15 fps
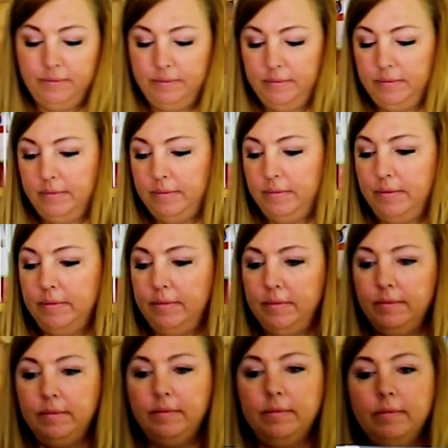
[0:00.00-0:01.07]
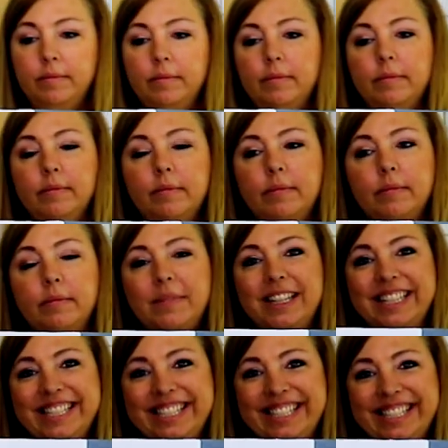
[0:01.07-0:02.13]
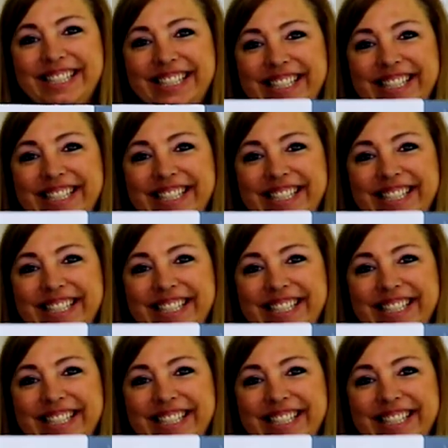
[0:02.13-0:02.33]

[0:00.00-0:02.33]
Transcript: (not speaking)